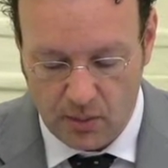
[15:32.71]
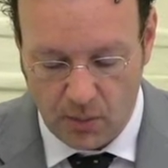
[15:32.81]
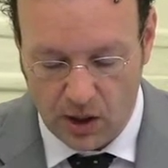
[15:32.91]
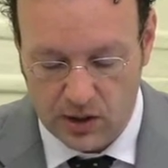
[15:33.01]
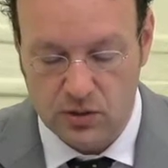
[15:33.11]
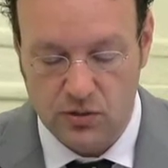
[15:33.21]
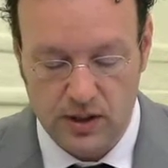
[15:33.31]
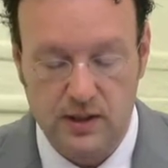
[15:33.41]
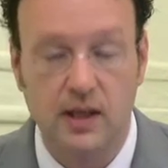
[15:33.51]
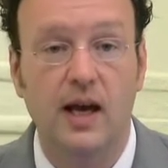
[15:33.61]

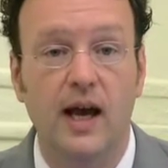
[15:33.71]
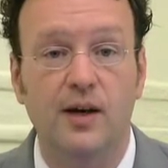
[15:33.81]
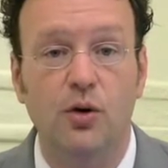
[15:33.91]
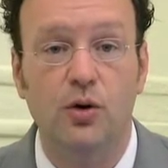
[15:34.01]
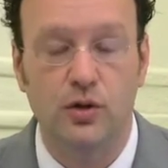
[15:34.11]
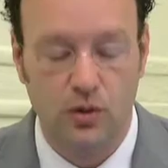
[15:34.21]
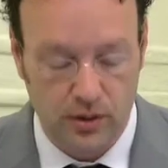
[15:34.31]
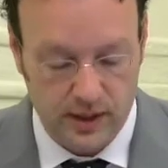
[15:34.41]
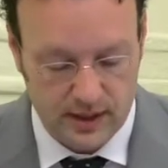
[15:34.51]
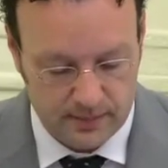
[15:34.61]
monasteries, and
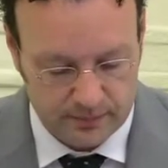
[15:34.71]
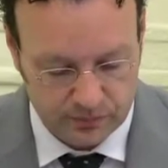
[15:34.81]
oratories.